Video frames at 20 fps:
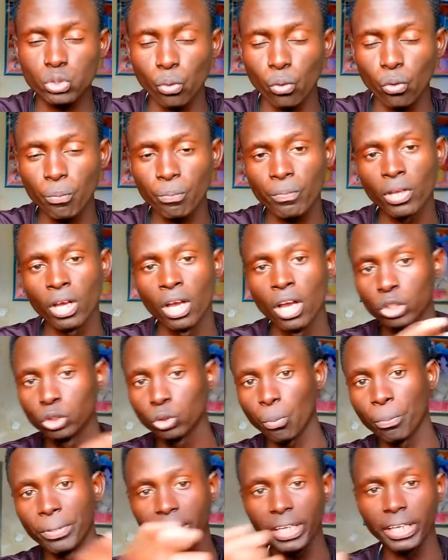to
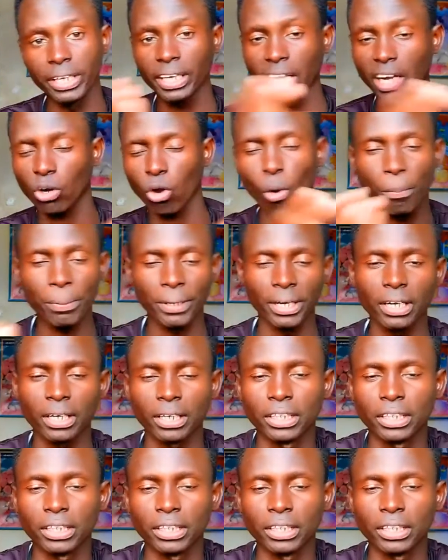be in an open